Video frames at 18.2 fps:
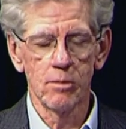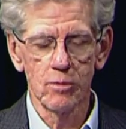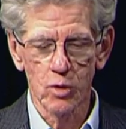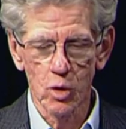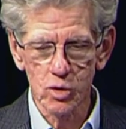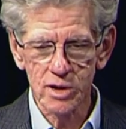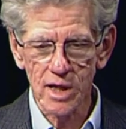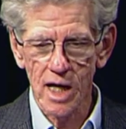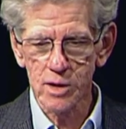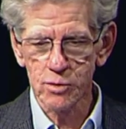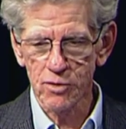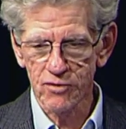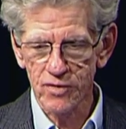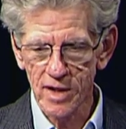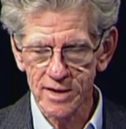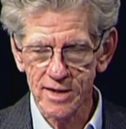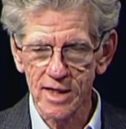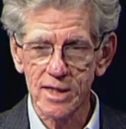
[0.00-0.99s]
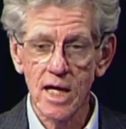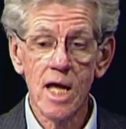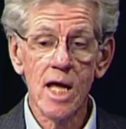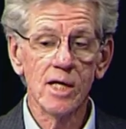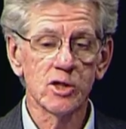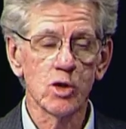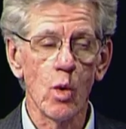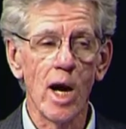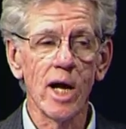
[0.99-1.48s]
Those guys were fantastic.
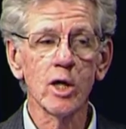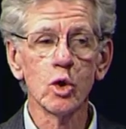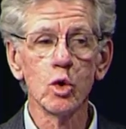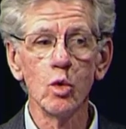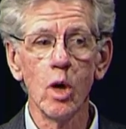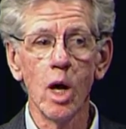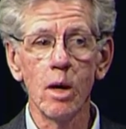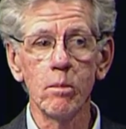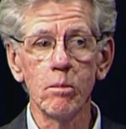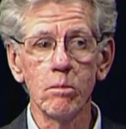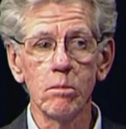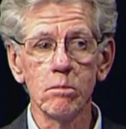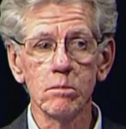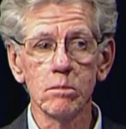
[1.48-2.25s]
So I grew up